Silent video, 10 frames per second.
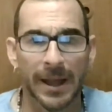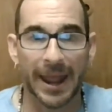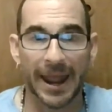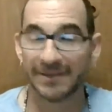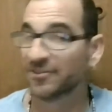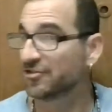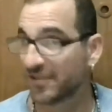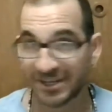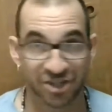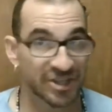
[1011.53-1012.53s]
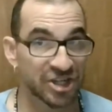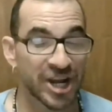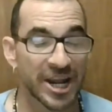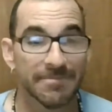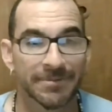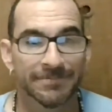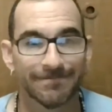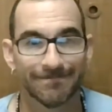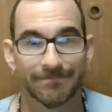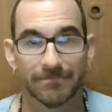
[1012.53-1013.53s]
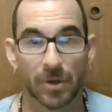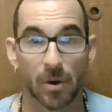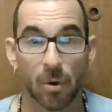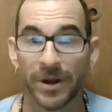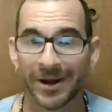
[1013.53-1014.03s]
and stretch the shape. We